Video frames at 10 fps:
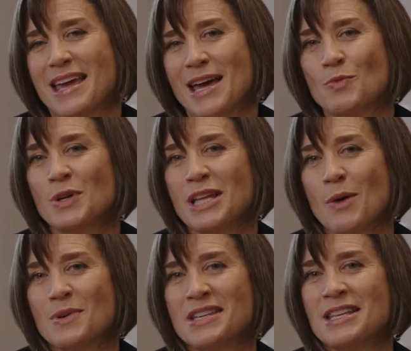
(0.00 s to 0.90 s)
and when I
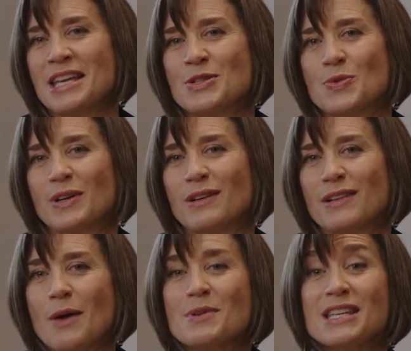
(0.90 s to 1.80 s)
was in Israel,
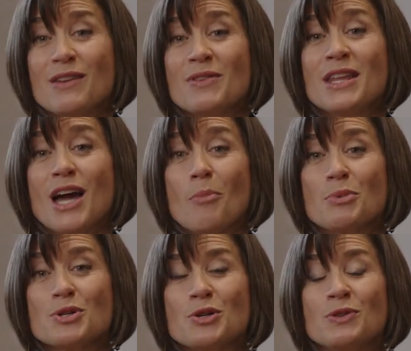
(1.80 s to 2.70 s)
I was given the
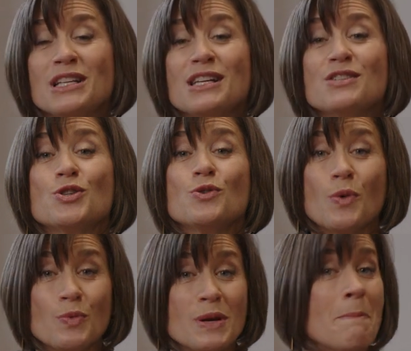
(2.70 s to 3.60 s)
opportunity to
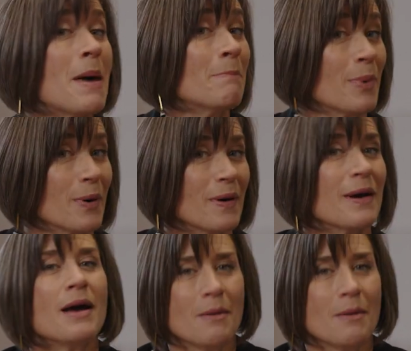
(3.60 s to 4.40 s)
remember